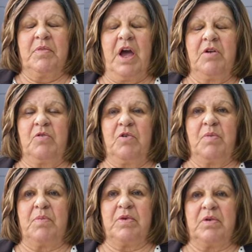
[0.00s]
I don't
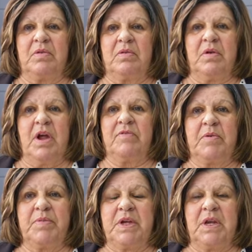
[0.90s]
remember ever
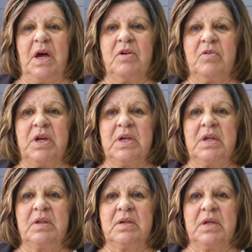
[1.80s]
being hungry,
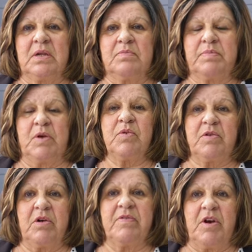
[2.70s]
but we
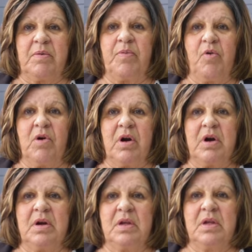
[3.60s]
were very
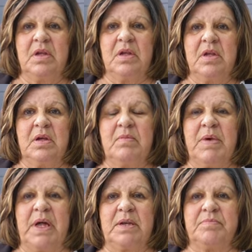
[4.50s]
poor.
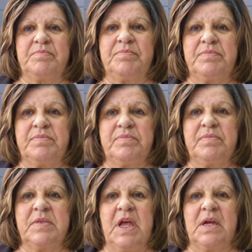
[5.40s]
But
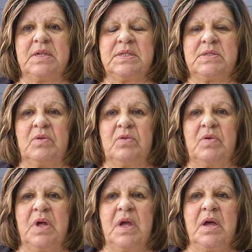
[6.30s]
yeah, so,
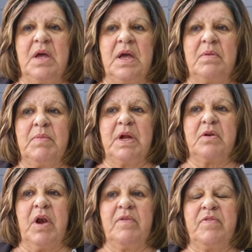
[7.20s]
and my
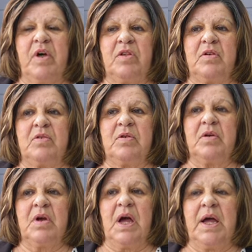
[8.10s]
grandfather,
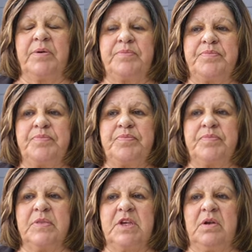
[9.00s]
um,
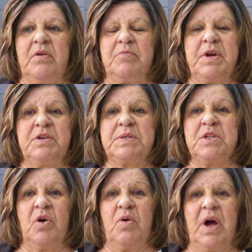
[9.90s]
you know, everybody used
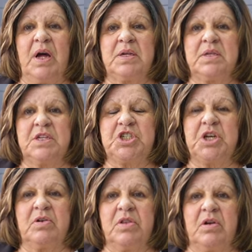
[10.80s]
to go hunt and
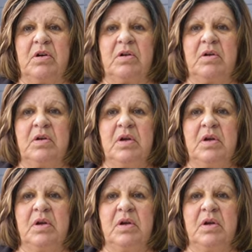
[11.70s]
share their